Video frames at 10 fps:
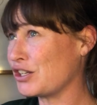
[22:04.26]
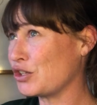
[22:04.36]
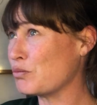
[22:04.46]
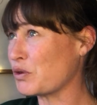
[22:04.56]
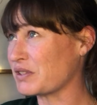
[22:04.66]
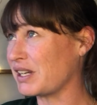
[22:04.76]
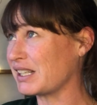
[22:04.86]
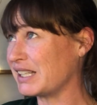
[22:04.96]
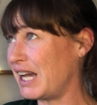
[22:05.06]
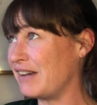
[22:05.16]
you most
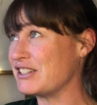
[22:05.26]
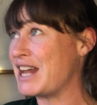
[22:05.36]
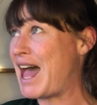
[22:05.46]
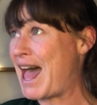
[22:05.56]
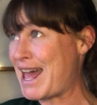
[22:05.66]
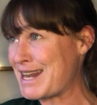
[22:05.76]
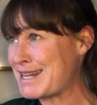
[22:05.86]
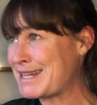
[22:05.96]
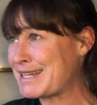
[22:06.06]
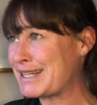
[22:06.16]
likely have an N
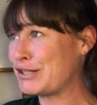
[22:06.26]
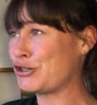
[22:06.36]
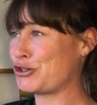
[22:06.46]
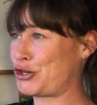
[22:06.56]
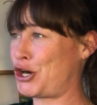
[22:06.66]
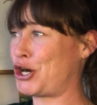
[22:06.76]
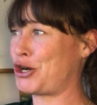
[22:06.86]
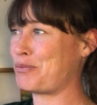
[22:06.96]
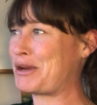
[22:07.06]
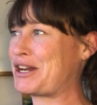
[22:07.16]
in your
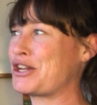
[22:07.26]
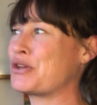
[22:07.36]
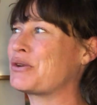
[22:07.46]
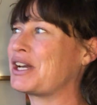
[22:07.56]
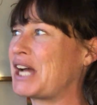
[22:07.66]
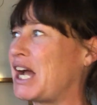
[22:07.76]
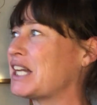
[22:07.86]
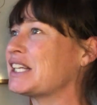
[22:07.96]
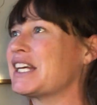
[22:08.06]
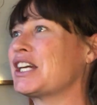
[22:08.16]
chart, meaning you can kind
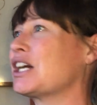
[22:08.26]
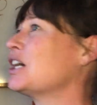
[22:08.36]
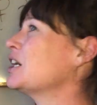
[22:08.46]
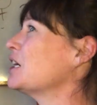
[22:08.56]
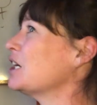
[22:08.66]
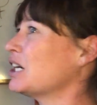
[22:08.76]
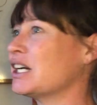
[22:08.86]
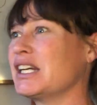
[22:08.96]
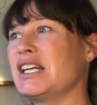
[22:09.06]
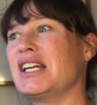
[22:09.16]
of like
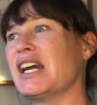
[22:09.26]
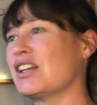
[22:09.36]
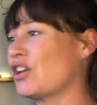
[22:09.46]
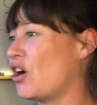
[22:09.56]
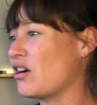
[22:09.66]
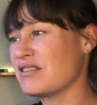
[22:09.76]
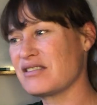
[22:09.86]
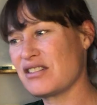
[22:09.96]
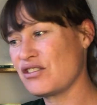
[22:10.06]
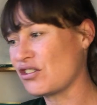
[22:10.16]
get lost
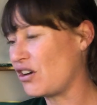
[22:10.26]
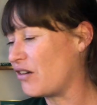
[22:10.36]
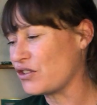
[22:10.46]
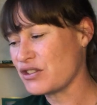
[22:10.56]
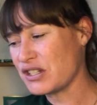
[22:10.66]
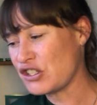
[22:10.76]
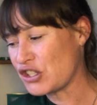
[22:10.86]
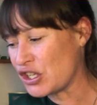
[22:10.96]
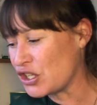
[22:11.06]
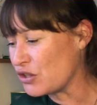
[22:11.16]
in your
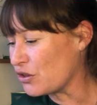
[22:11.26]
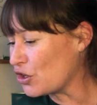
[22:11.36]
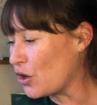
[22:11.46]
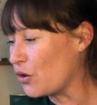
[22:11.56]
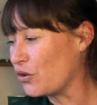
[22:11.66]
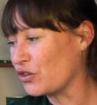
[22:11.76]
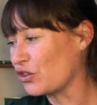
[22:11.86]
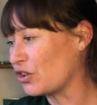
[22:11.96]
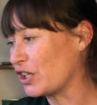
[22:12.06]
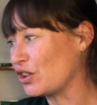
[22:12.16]
conversation. You can go
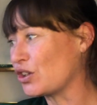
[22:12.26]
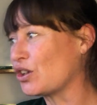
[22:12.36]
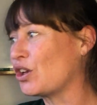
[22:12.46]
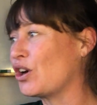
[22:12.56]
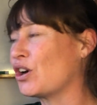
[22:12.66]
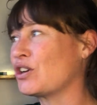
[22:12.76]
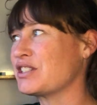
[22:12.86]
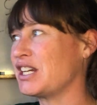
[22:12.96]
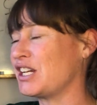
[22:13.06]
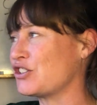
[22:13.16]
into like long
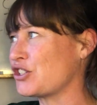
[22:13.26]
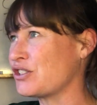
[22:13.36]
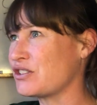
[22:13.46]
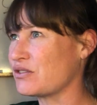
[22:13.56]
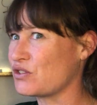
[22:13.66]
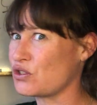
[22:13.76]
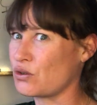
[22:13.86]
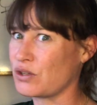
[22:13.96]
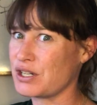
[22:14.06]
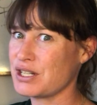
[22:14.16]
tangents of
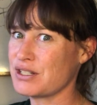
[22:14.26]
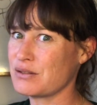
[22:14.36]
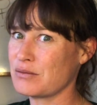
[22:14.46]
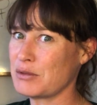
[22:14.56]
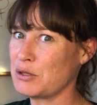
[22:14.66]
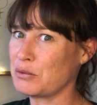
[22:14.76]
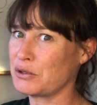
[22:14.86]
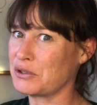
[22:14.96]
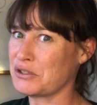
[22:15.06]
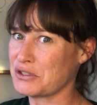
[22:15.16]
stories with
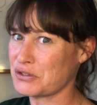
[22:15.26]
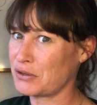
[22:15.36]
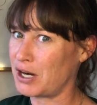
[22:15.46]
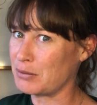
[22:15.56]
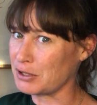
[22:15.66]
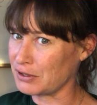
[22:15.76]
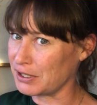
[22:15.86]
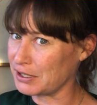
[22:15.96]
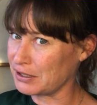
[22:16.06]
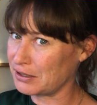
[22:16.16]
people and describing
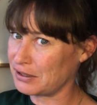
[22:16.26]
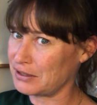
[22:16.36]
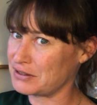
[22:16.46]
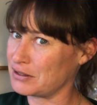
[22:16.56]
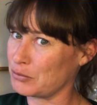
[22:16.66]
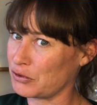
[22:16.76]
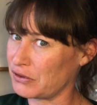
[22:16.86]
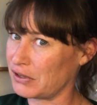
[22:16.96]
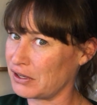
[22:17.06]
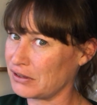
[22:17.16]
like a simple
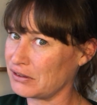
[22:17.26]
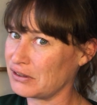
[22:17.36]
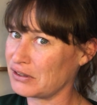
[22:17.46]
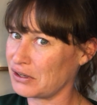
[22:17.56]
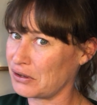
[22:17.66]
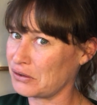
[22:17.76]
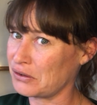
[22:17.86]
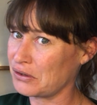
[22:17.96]
thing, you know.